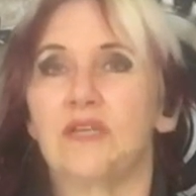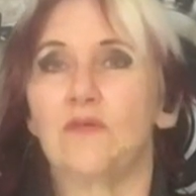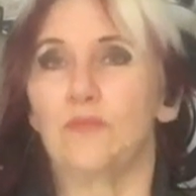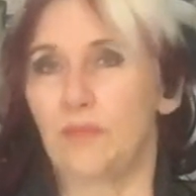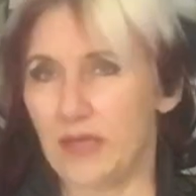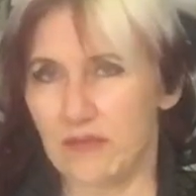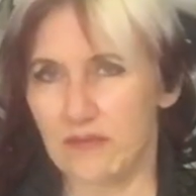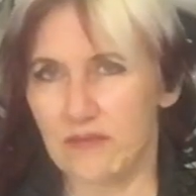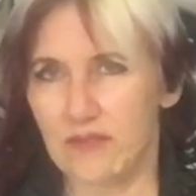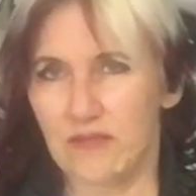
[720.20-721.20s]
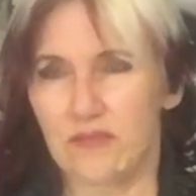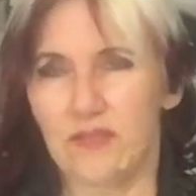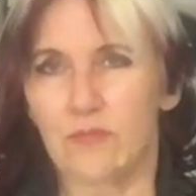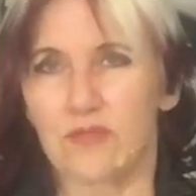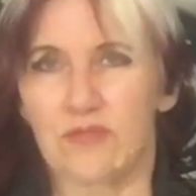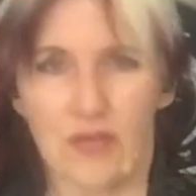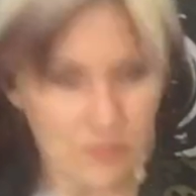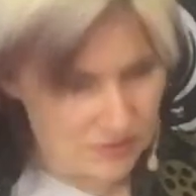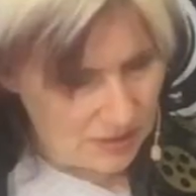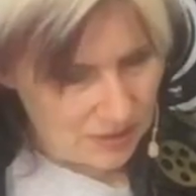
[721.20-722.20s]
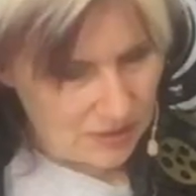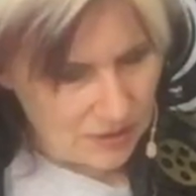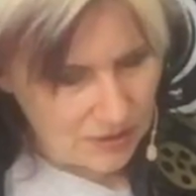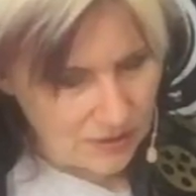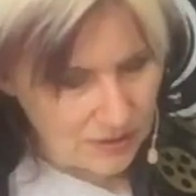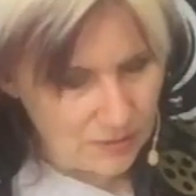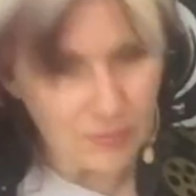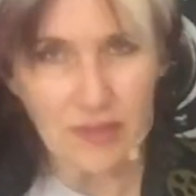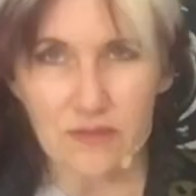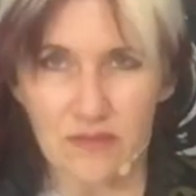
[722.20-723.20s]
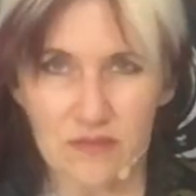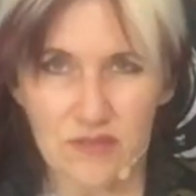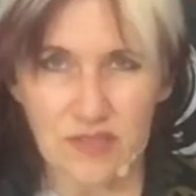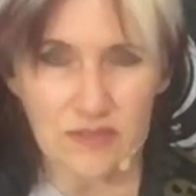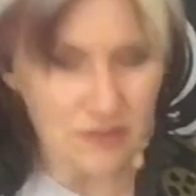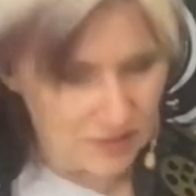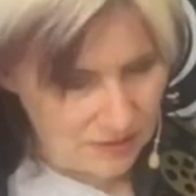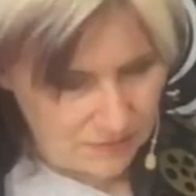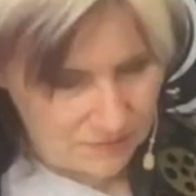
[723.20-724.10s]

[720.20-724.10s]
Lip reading: I will bend into double stops. Like, I'm going to bend the C to D